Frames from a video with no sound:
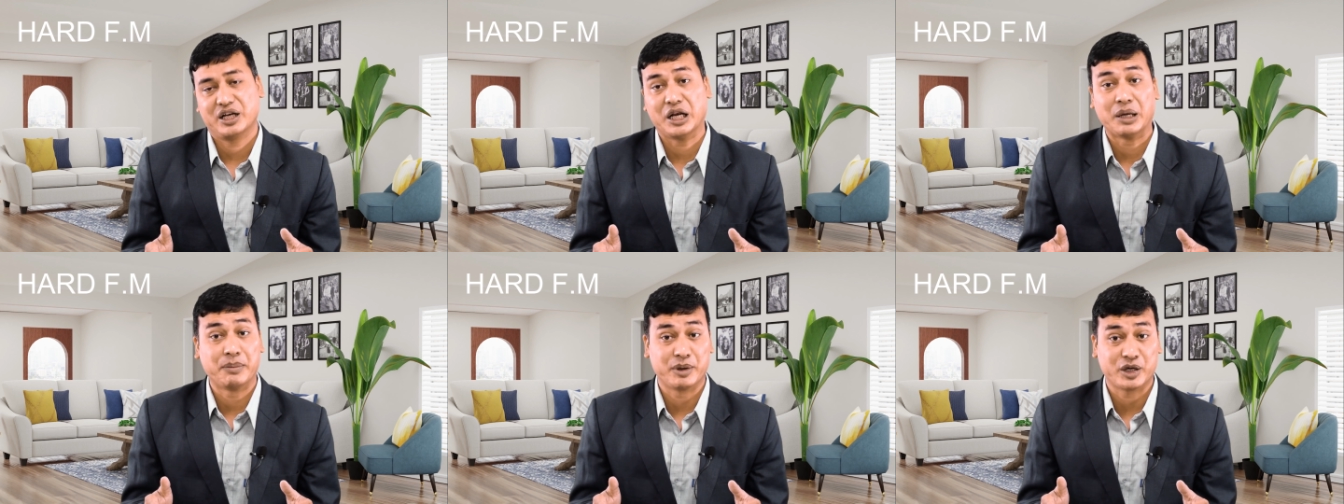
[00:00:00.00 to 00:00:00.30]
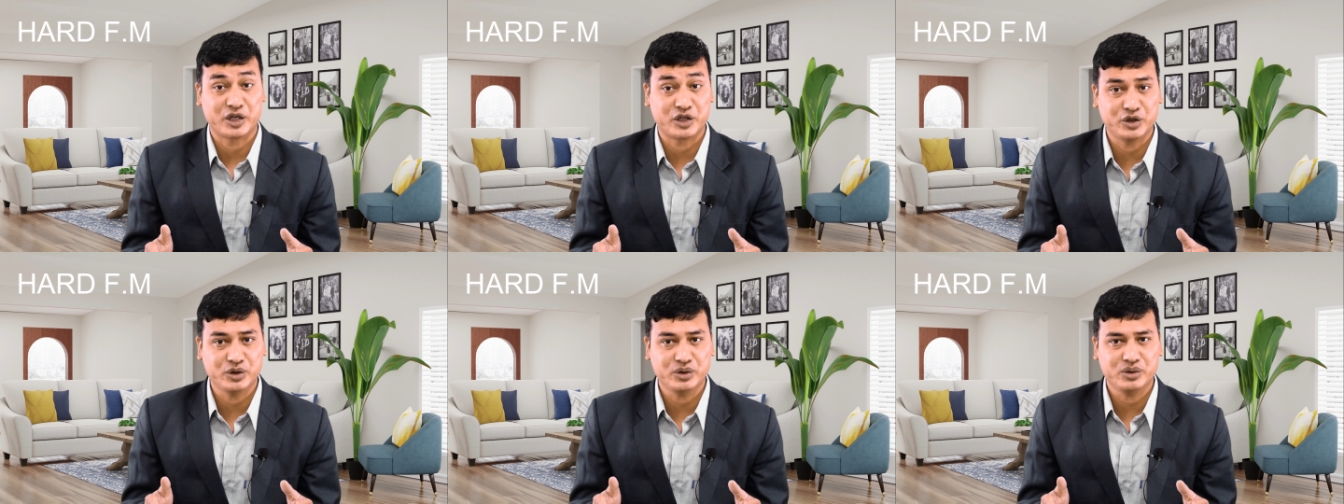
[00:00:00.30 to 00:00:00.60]

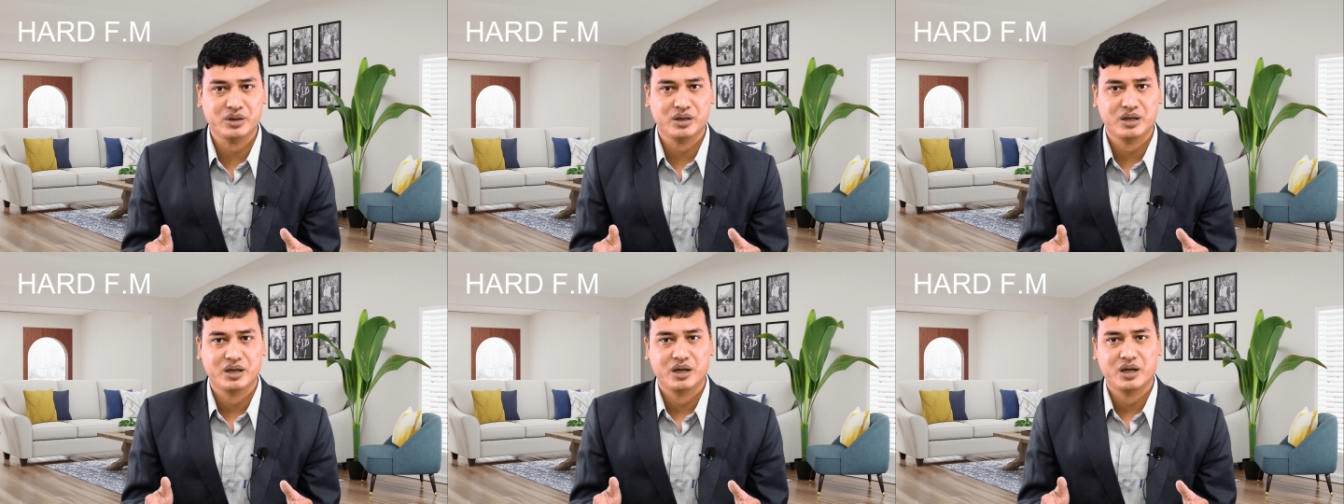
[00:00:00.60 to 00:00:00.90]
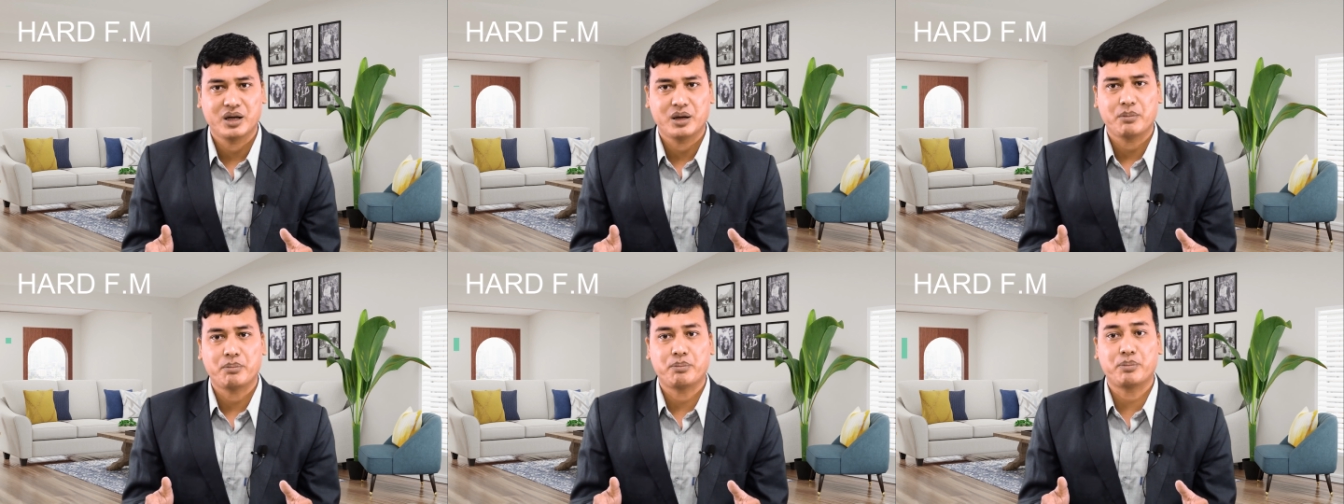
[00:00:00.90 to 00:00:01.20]
Number two,
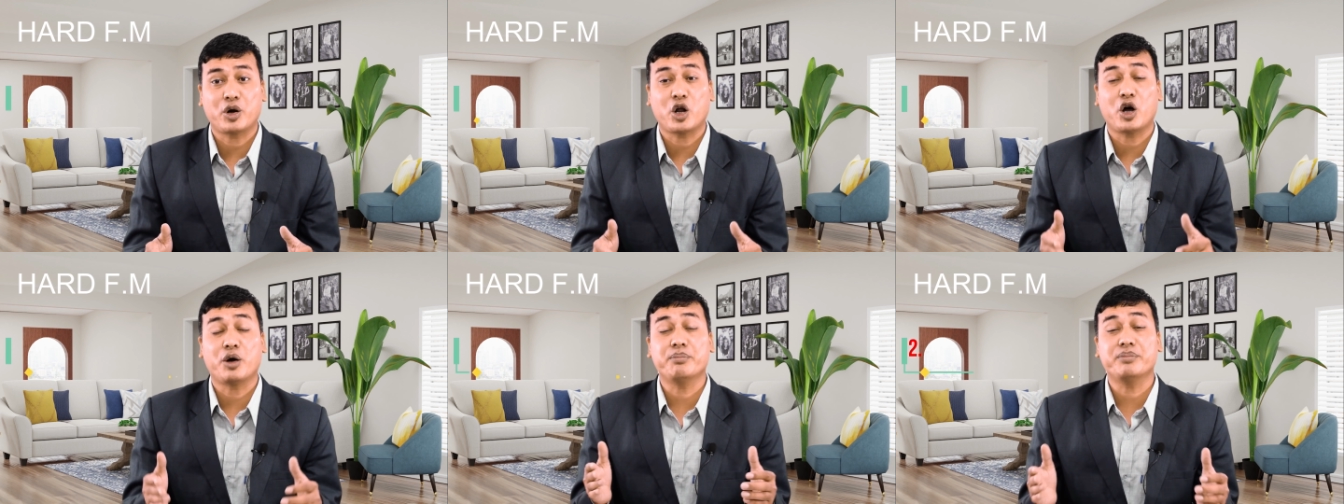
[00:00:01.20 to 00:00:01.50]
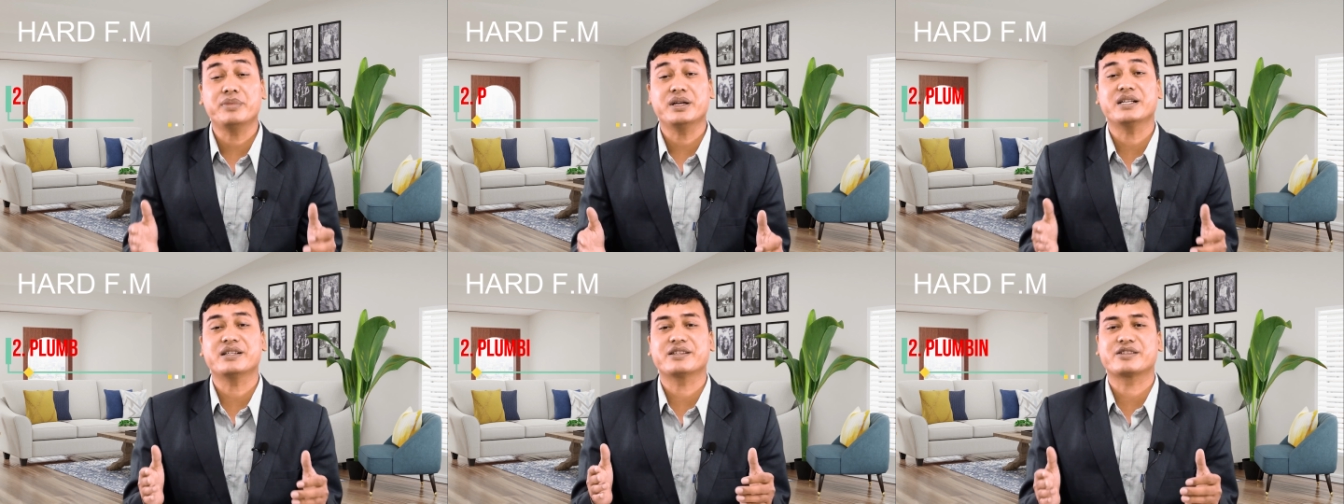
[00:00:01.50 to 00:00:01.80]

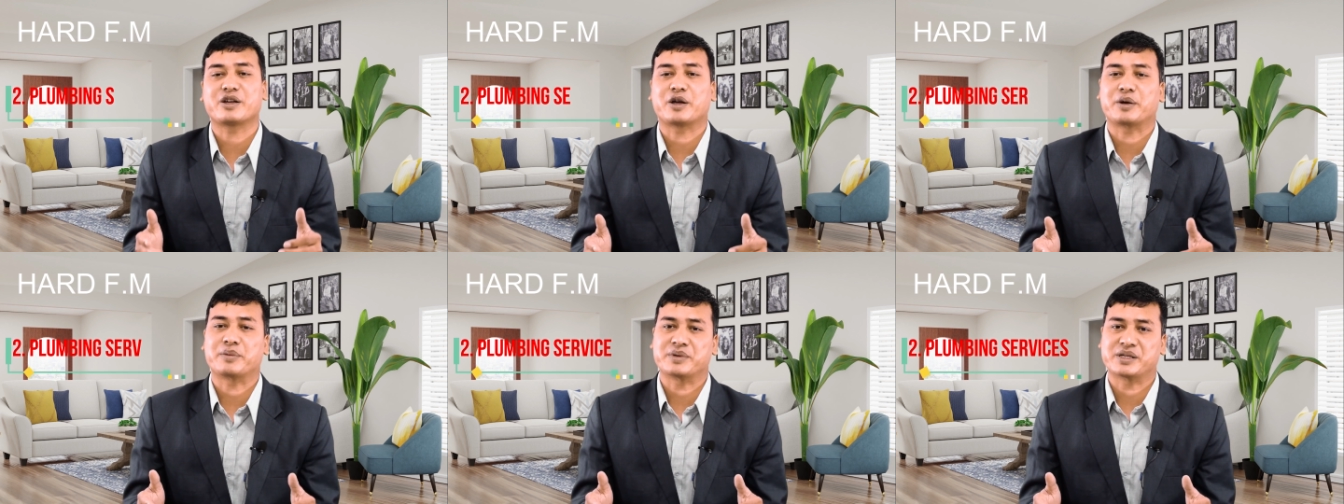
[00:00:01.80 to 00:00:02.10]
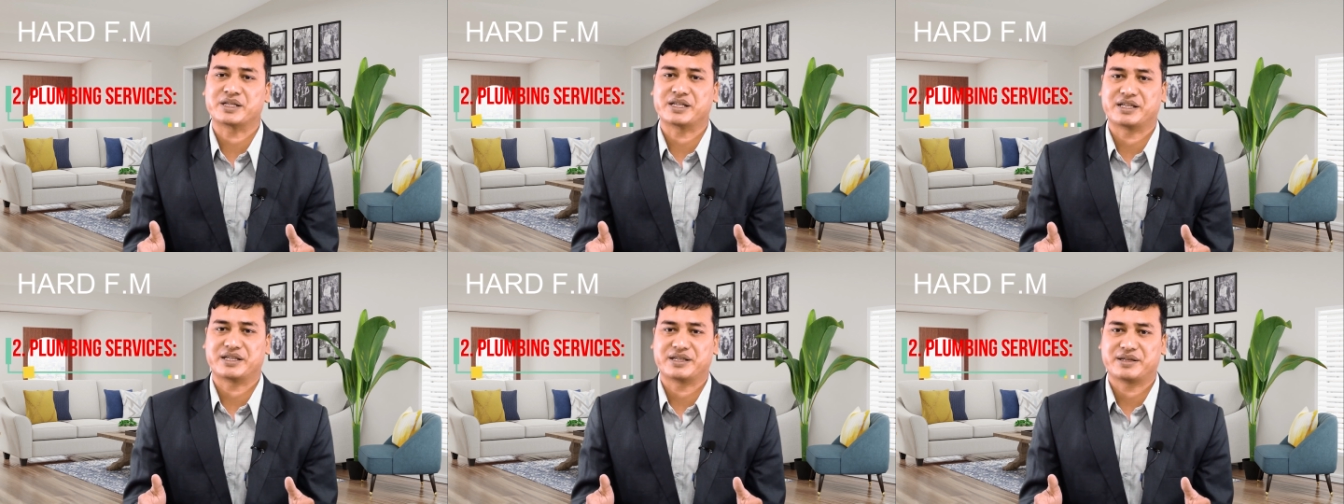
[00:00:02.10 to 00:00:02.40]
plumbing
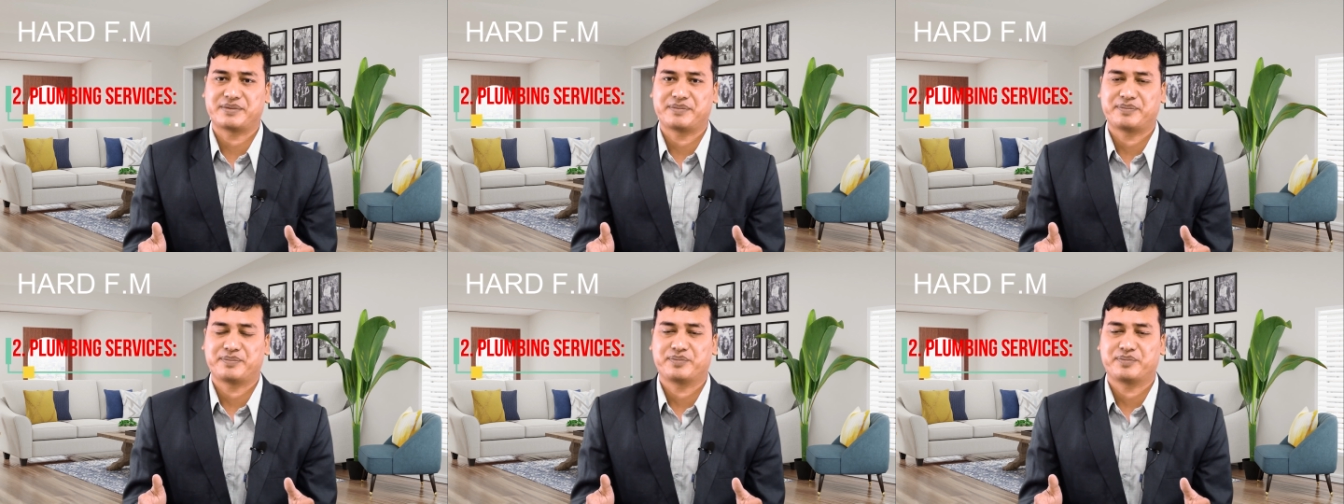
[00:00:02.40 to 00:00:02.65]
services.